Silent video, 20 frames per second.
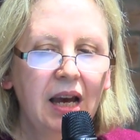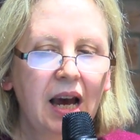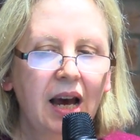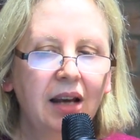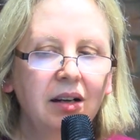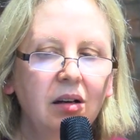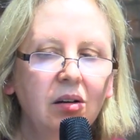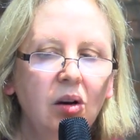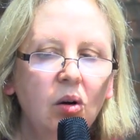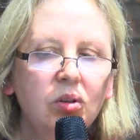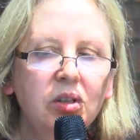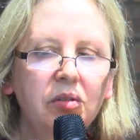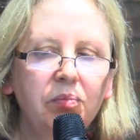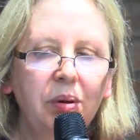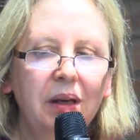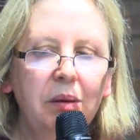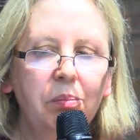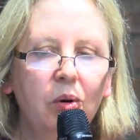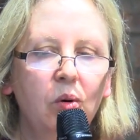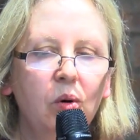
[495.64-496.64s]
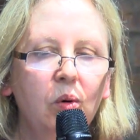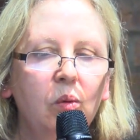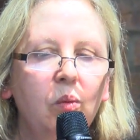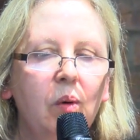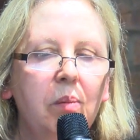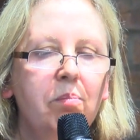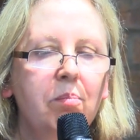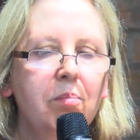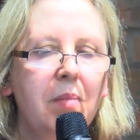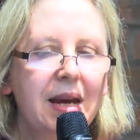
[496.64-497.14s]
And a lot of people who
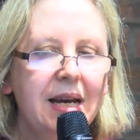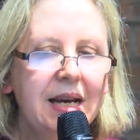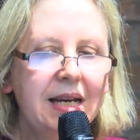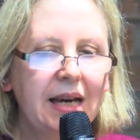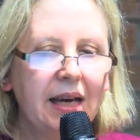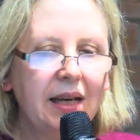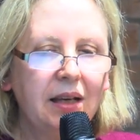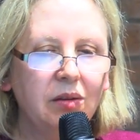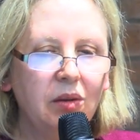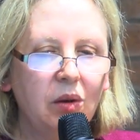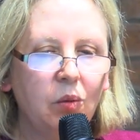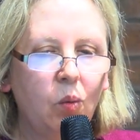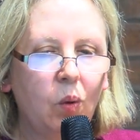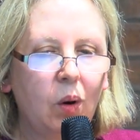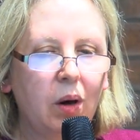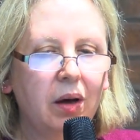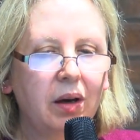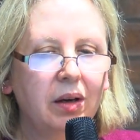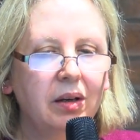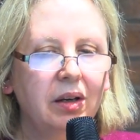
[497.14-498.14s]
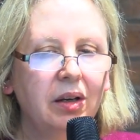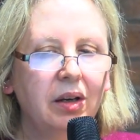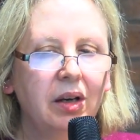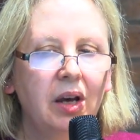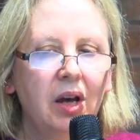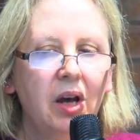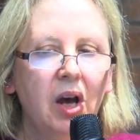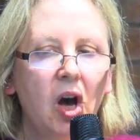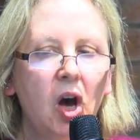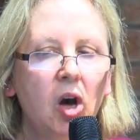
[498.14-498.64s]
were making the work
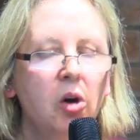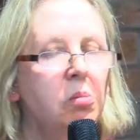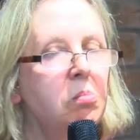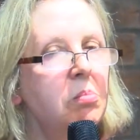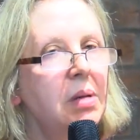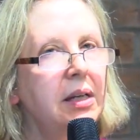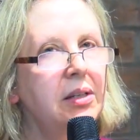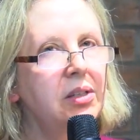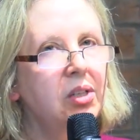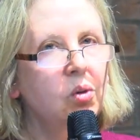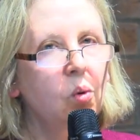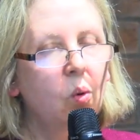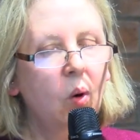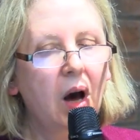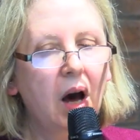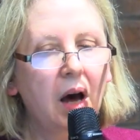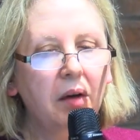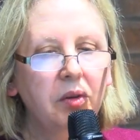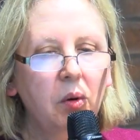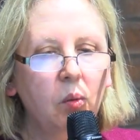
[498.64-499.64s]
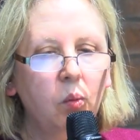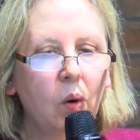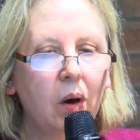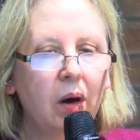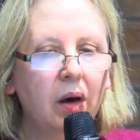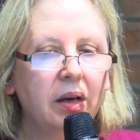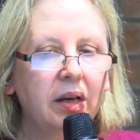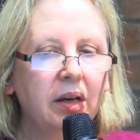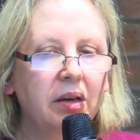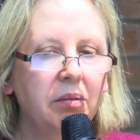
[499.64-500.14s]
only saw other
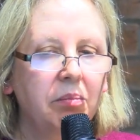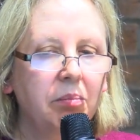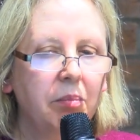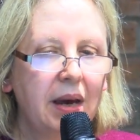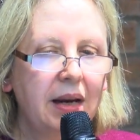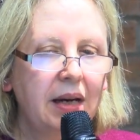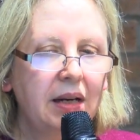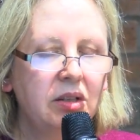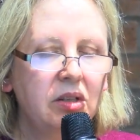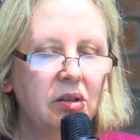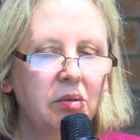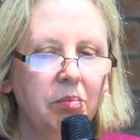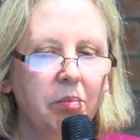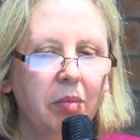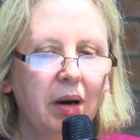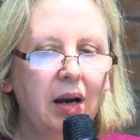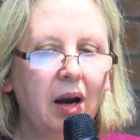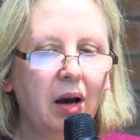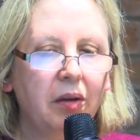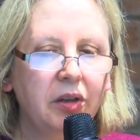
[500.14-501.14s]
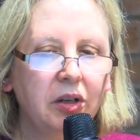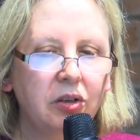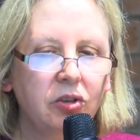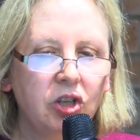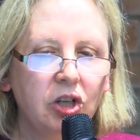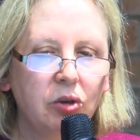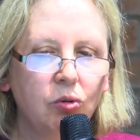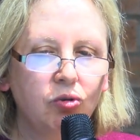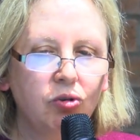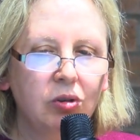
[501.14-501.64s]
work made by other
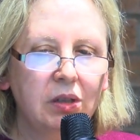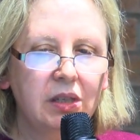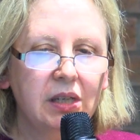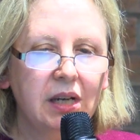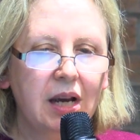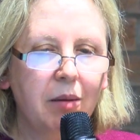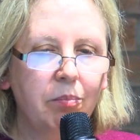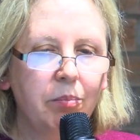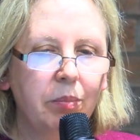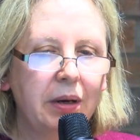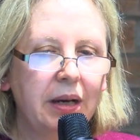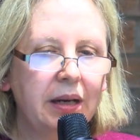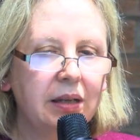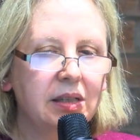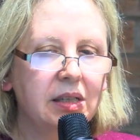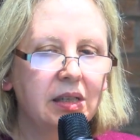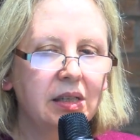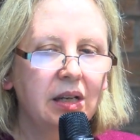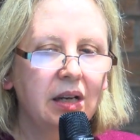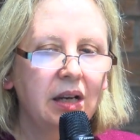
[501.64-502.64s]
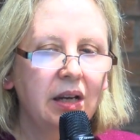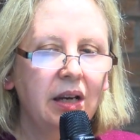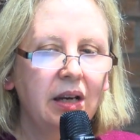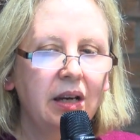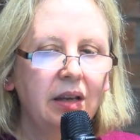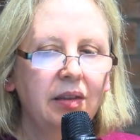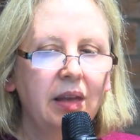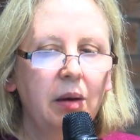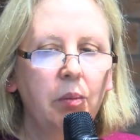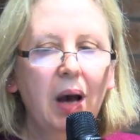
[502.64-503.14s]
children's companies.
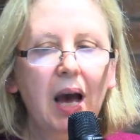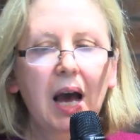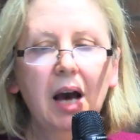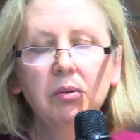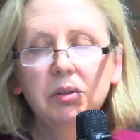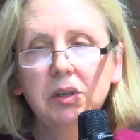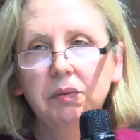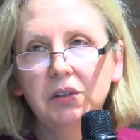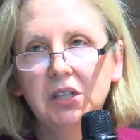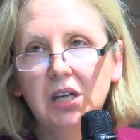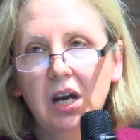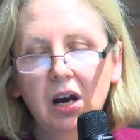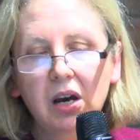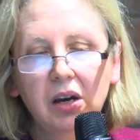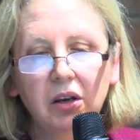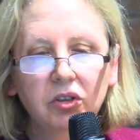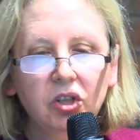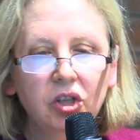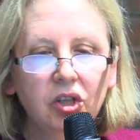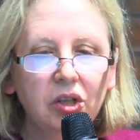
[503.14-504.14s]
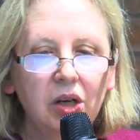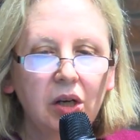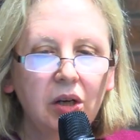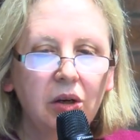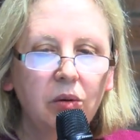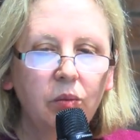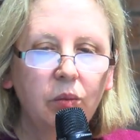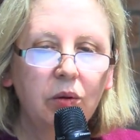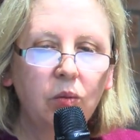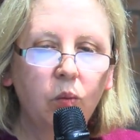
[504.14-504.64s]
They were out of touch
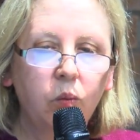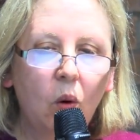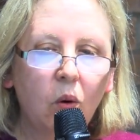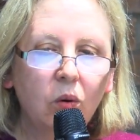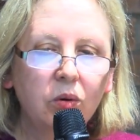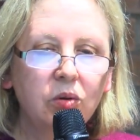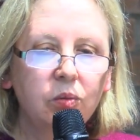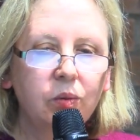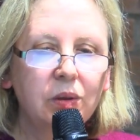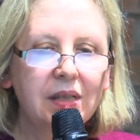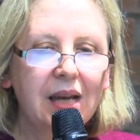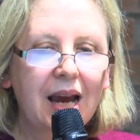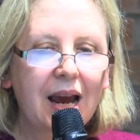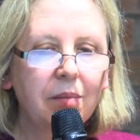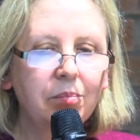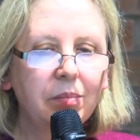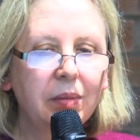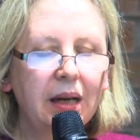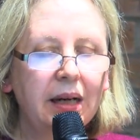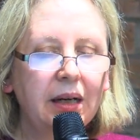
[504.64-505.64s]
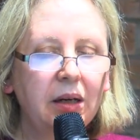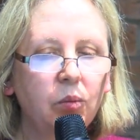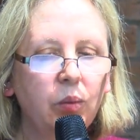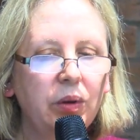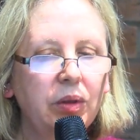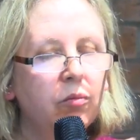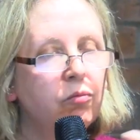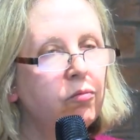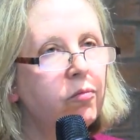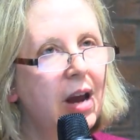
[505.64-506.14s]
with what was happening
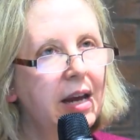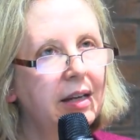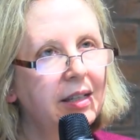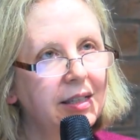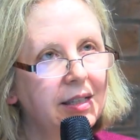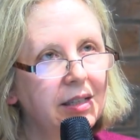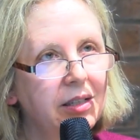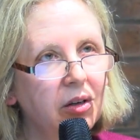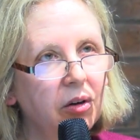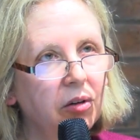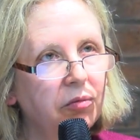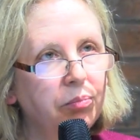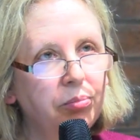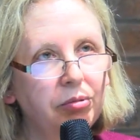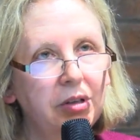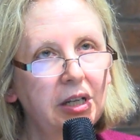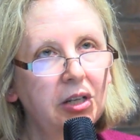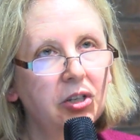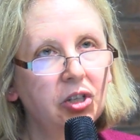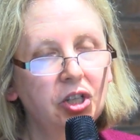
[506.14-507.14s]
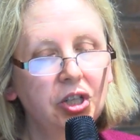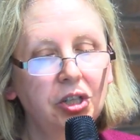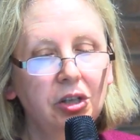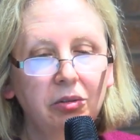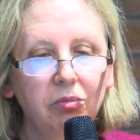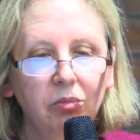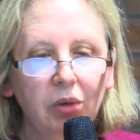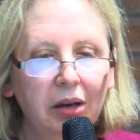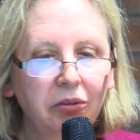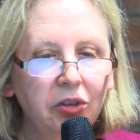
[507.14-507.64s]
with the rest of British
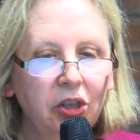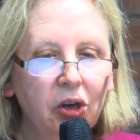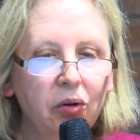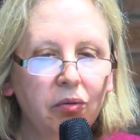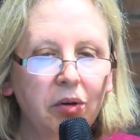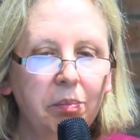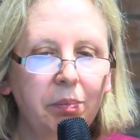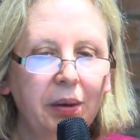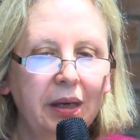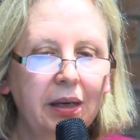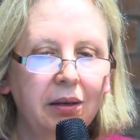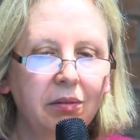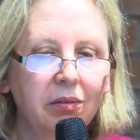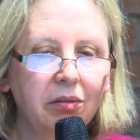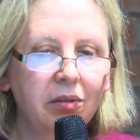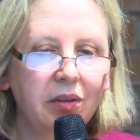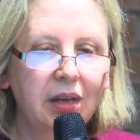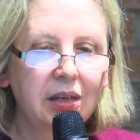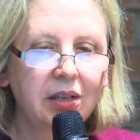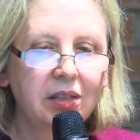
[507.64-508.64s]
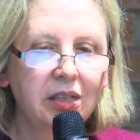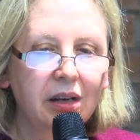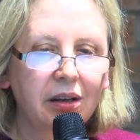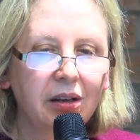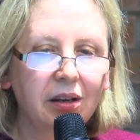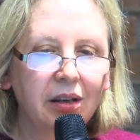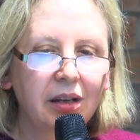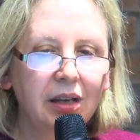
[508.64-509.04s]
and European theatre.